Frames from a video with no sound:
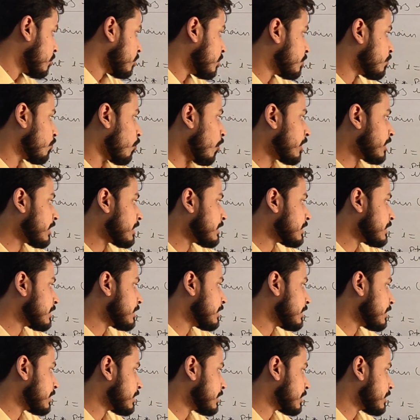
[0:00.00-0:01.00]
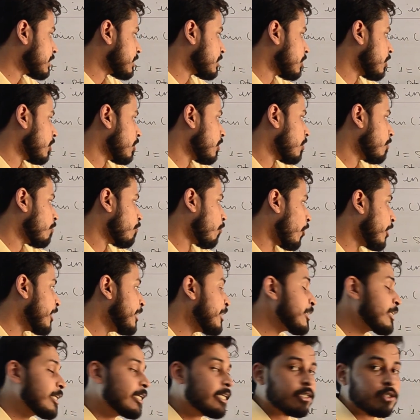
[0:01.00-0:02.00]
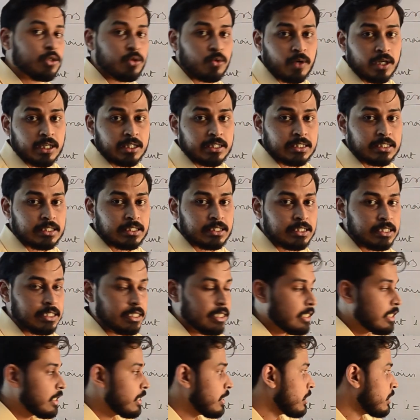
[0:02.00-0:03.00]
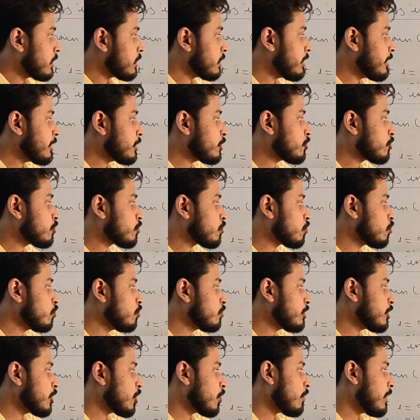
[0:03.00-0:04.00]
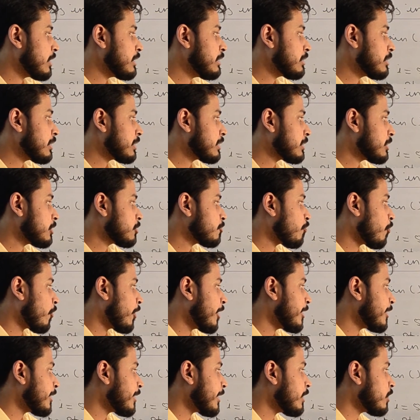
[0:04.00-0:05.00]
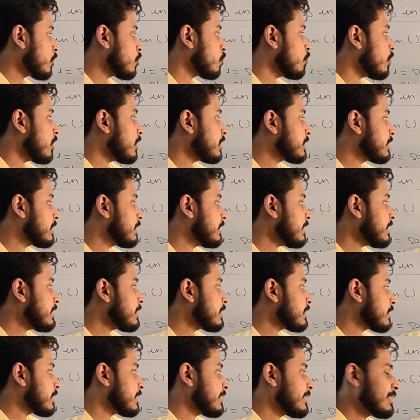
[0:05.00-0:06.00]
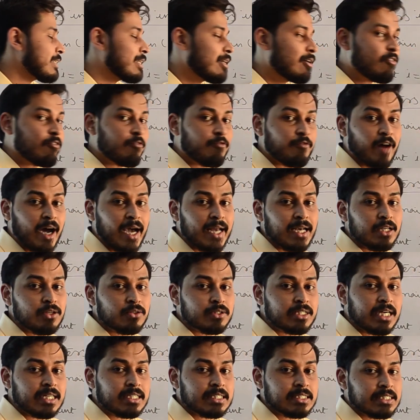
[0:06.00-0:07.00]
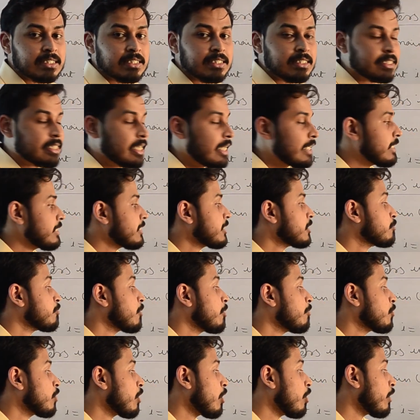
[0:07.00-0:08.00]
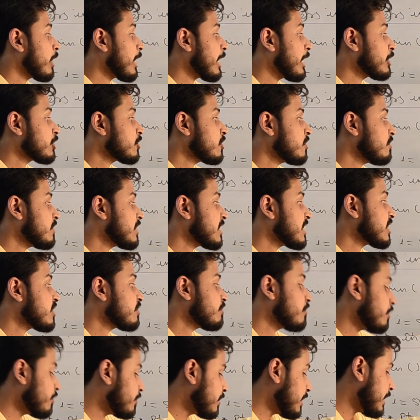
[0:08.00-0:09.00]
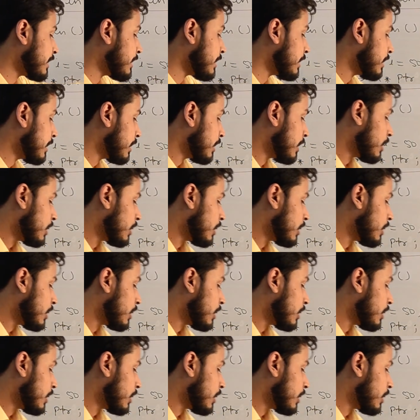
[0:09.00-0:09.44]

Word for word: What is this pointing towards? This 2016 is pointing towards this value that is inside this memory location, which is 50.